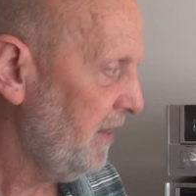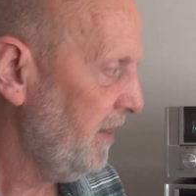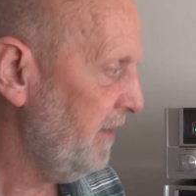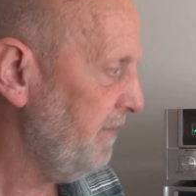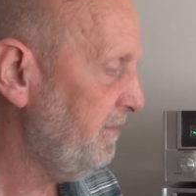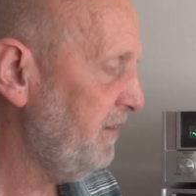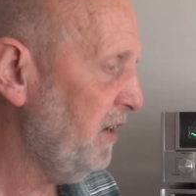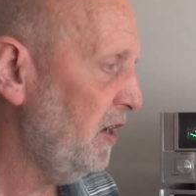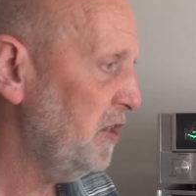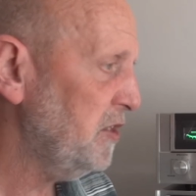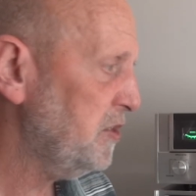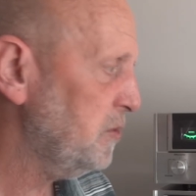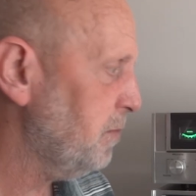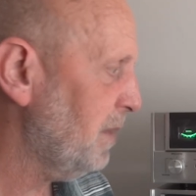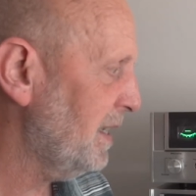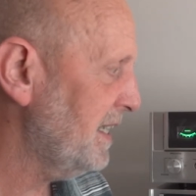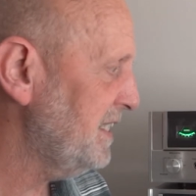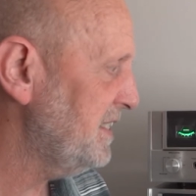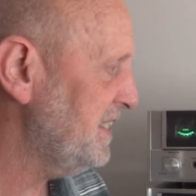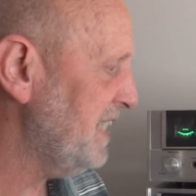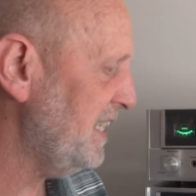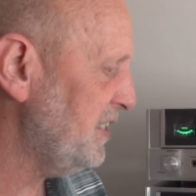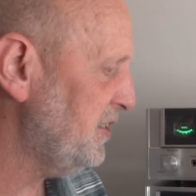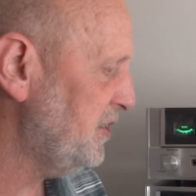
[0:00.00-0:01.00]
The first
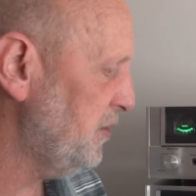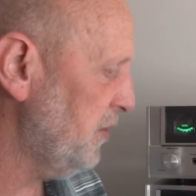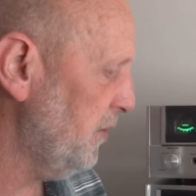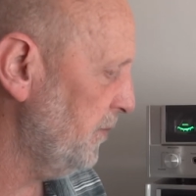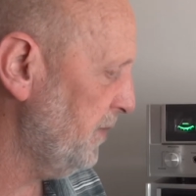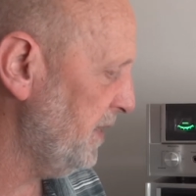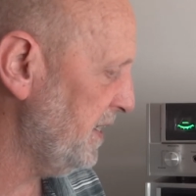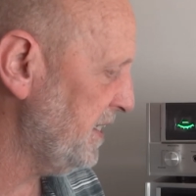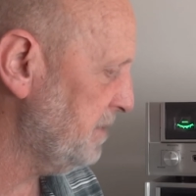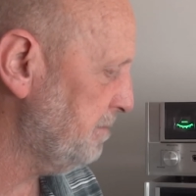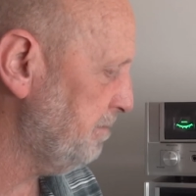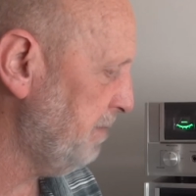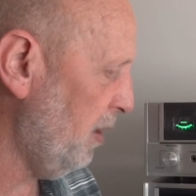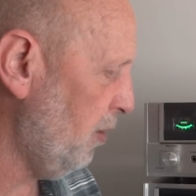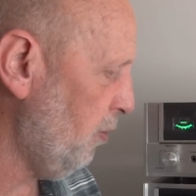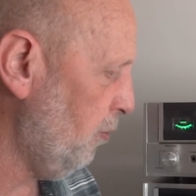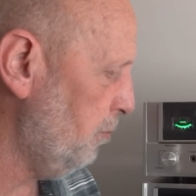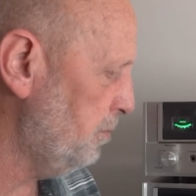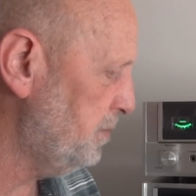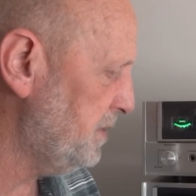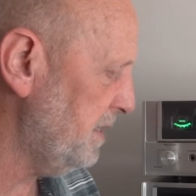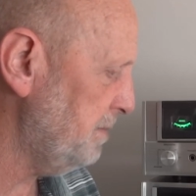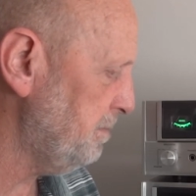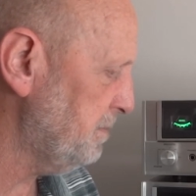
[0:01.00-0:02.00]
one is actually on these
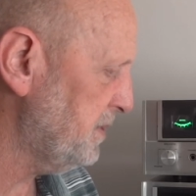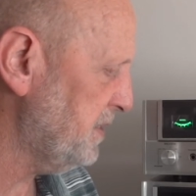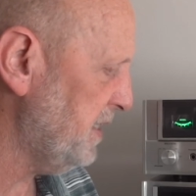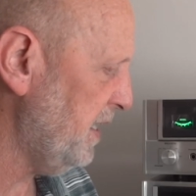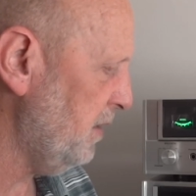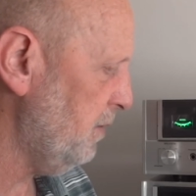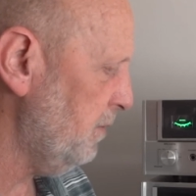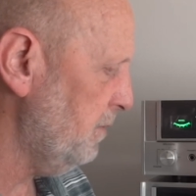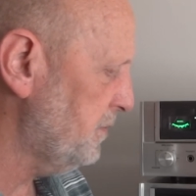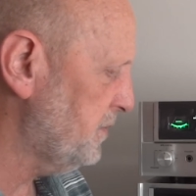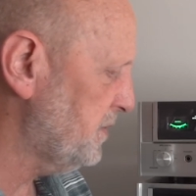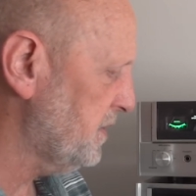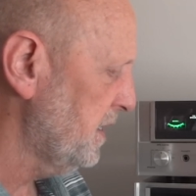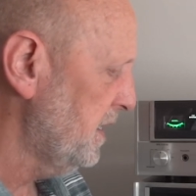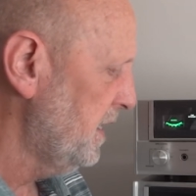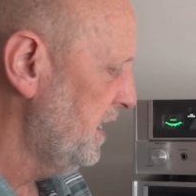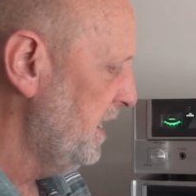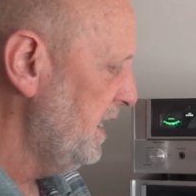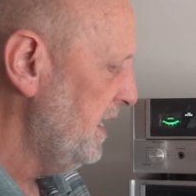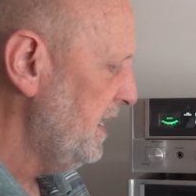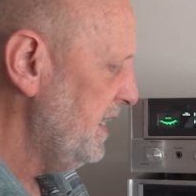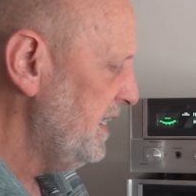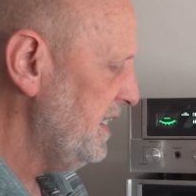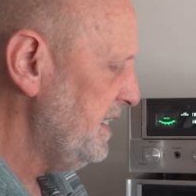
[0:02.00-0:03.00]
bulbs themselves
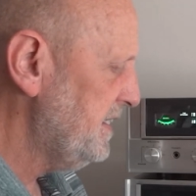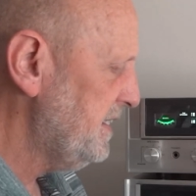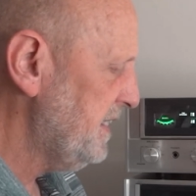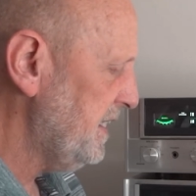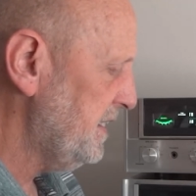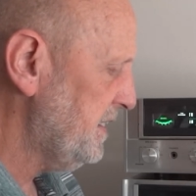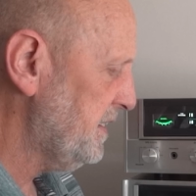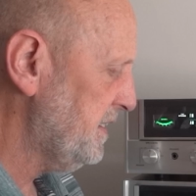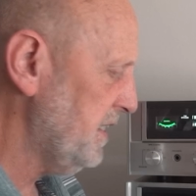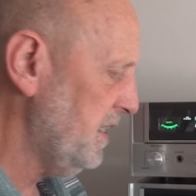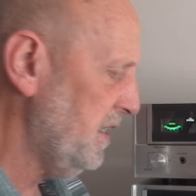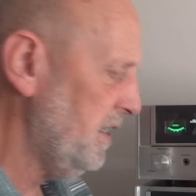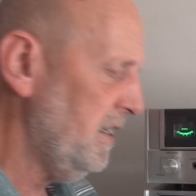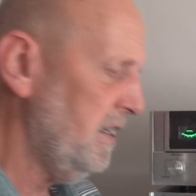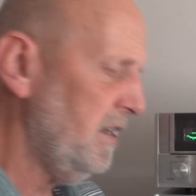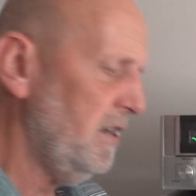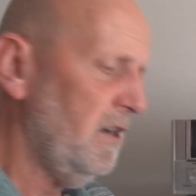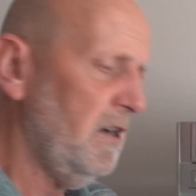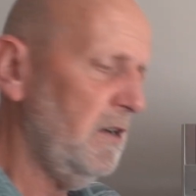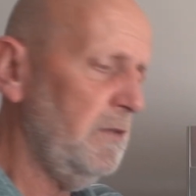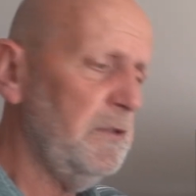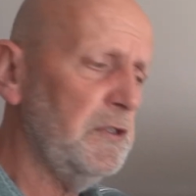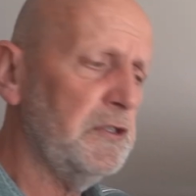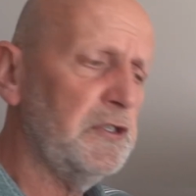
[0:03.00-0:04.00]
is that uh,
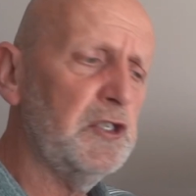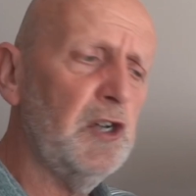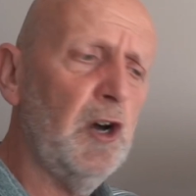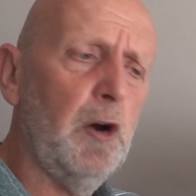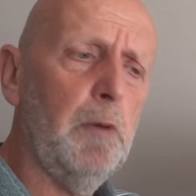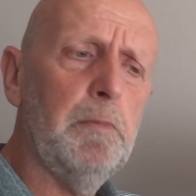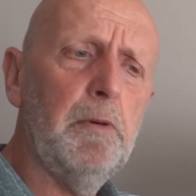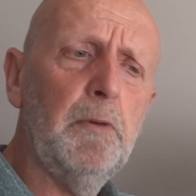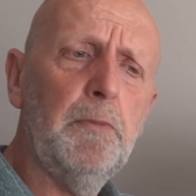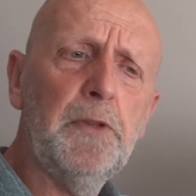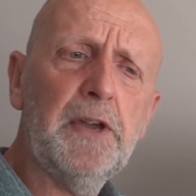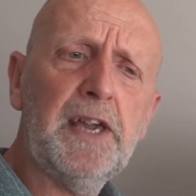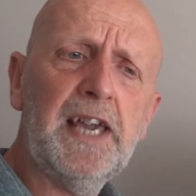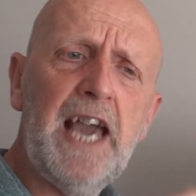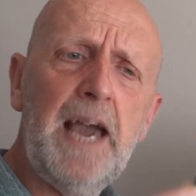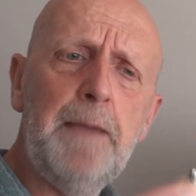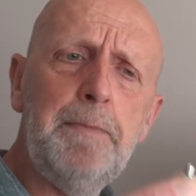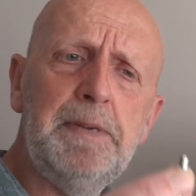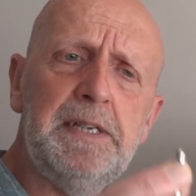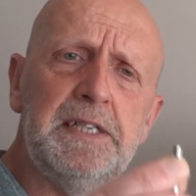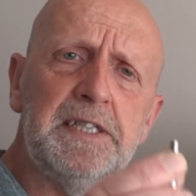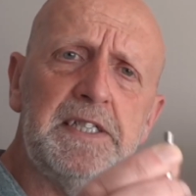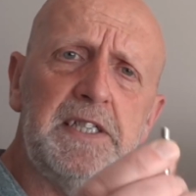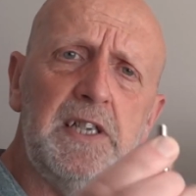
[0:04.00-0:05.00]
on the top, on the
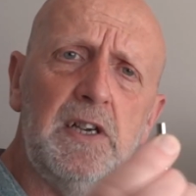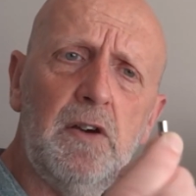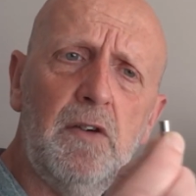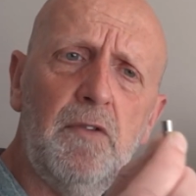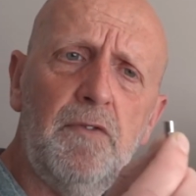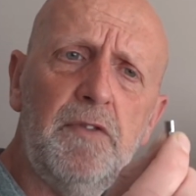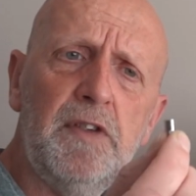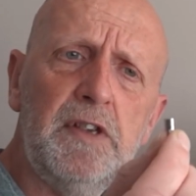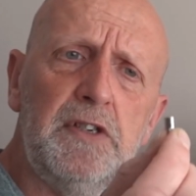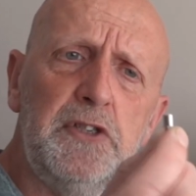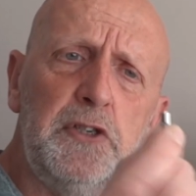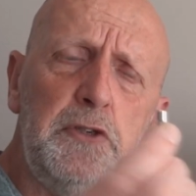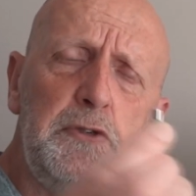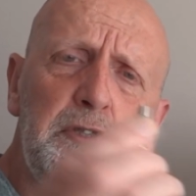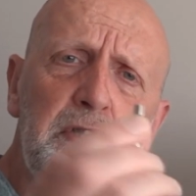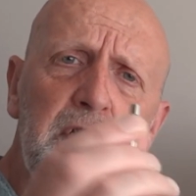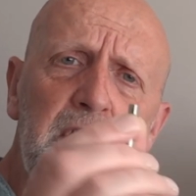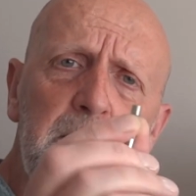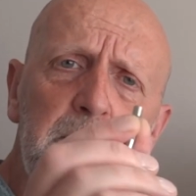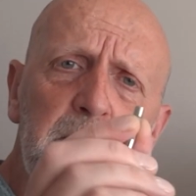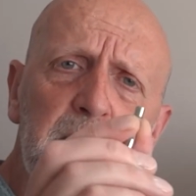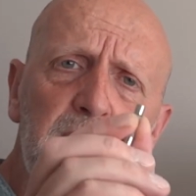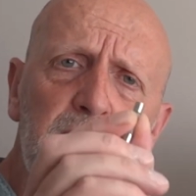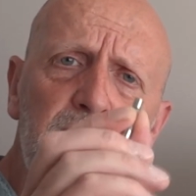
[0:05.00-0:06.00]
cap itself, It's
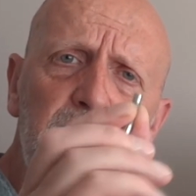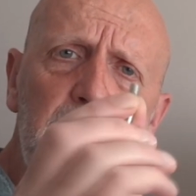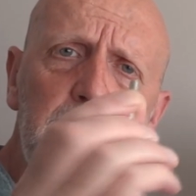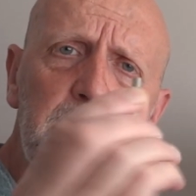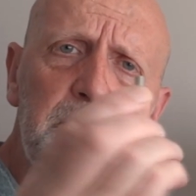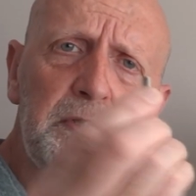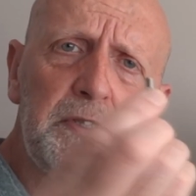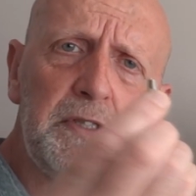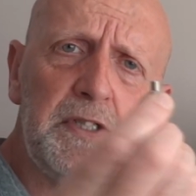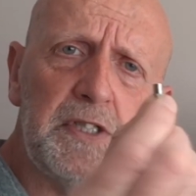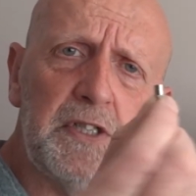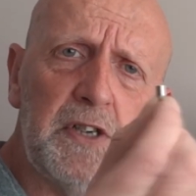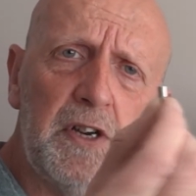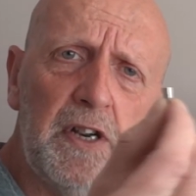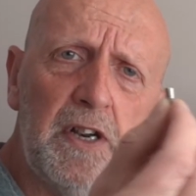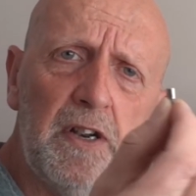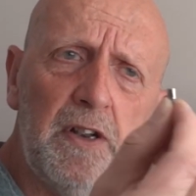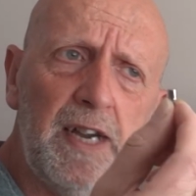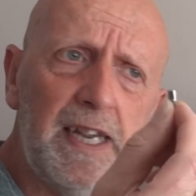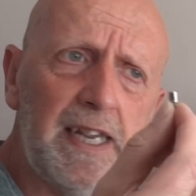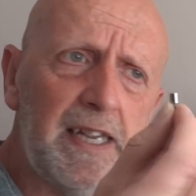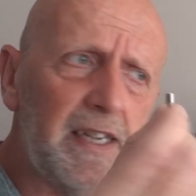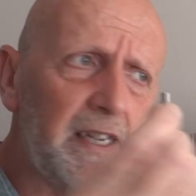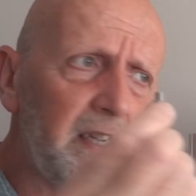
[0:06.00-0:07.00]
usually inscription. It's kind
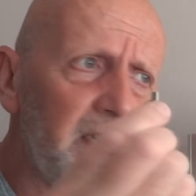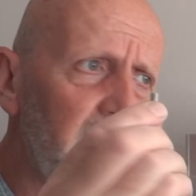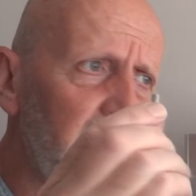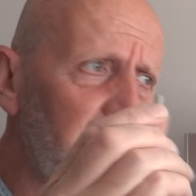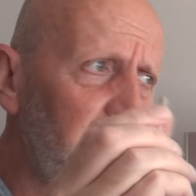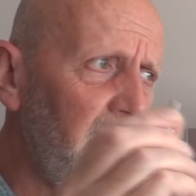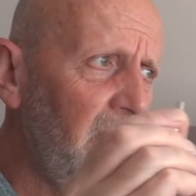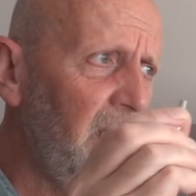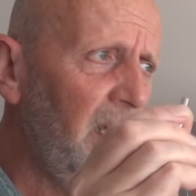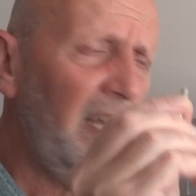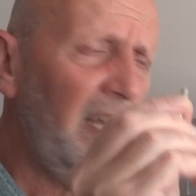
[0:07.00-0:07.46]
of like uh,